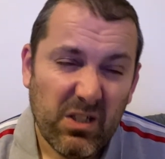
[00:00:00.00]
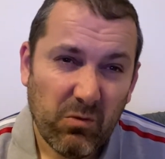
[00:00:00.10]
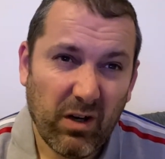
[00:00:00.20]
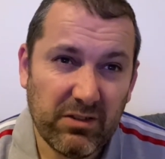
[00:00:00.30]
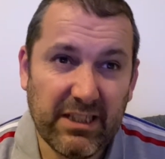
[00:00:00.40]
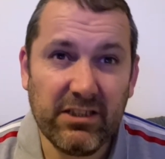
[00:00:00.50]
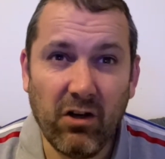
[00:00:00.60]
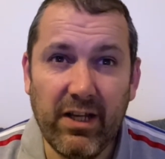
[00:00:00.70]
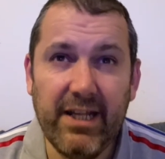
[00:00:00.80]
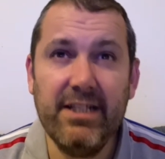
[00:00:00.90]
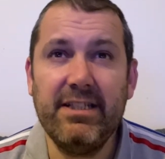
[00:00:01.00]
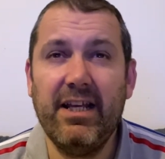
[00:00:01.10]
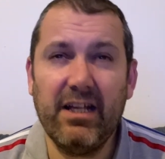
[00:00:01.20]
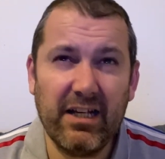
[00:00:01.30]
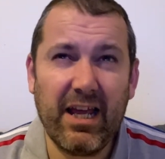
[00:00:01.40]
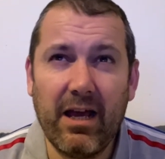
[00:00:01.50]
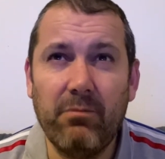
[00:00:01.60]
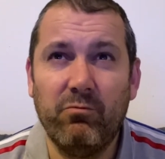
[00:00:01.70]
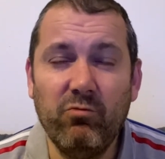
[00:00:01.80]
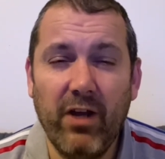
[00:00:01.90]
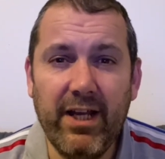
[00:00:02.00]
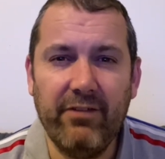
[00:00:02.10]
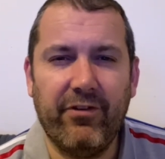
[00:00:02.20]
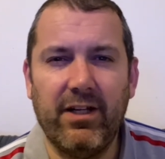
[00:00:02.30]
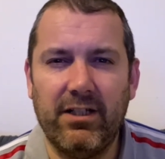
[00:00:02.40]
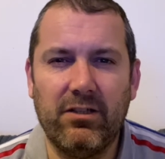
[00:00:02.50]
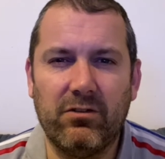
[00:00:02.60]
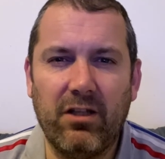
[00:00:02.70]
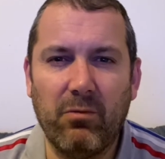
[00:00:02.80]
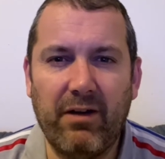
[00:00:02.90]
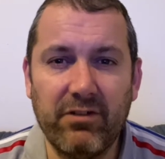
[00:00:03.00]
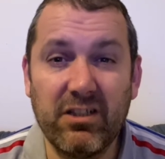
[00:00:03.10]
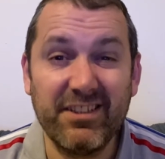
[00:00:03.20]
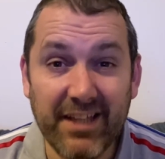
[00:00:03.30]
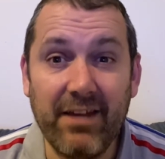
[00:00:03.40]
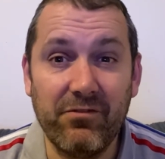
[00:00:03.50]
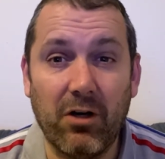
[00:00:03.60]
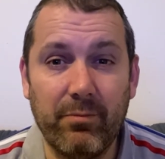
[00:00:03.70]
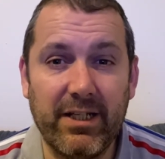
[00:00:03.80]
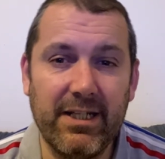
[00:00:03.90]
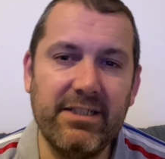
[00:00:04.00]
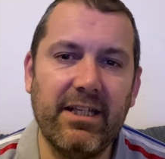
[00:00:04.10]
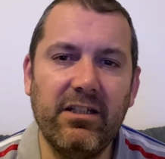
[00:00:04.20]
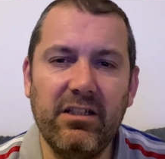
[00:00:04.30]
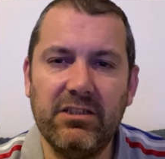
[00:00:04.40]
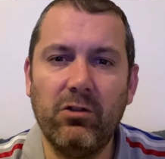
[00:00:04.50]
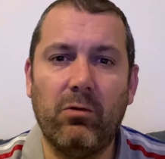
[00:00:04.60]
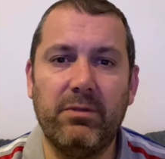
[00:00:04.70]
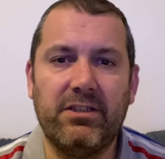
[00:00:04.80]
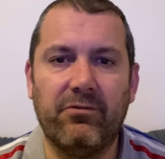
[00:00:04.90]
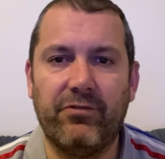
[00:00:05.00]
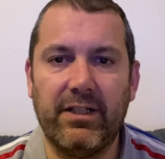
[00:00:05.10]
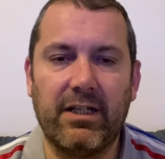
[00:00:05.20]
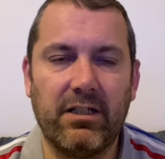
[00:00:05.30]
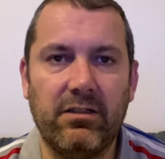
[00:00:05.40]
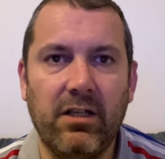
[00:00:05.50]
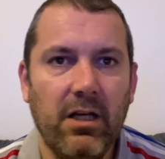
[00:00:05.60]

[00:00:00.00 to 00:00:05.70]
Whilst it's not easy, and I am really feeling under the weather because they've not been easy, and it's normally something I can